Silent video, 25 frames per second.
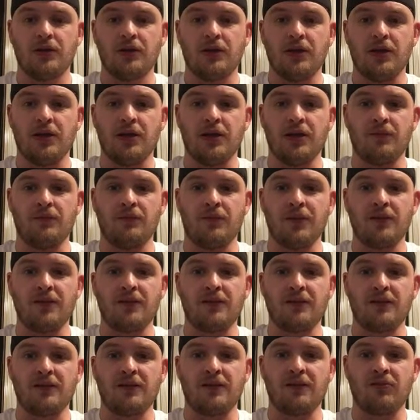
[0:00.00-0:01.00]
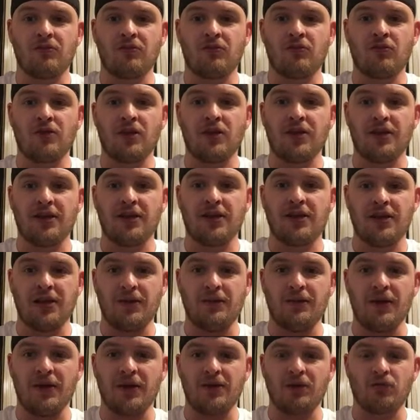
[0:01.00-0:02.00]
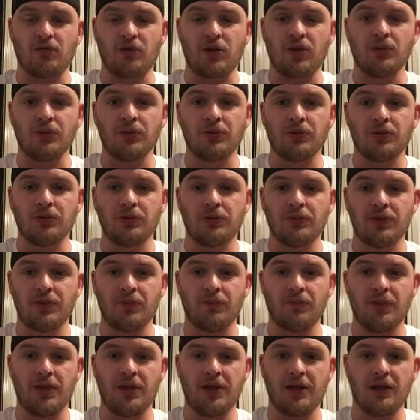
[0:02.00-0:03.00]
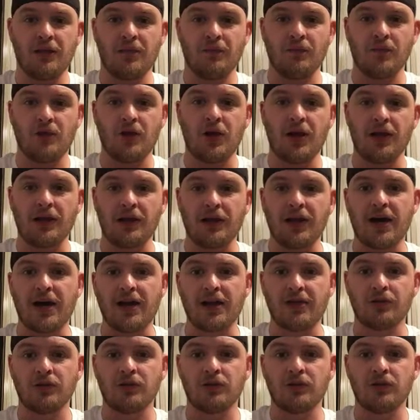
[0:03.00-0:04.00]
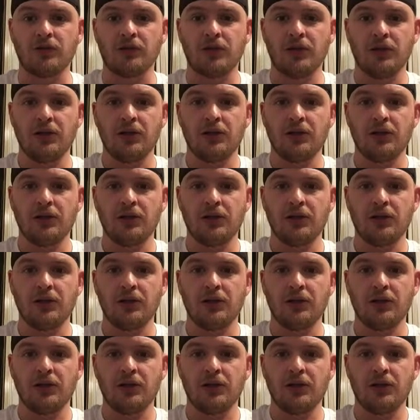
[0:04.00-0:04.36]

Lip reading: And basically is just trying to get him out of trouble and make him not liable.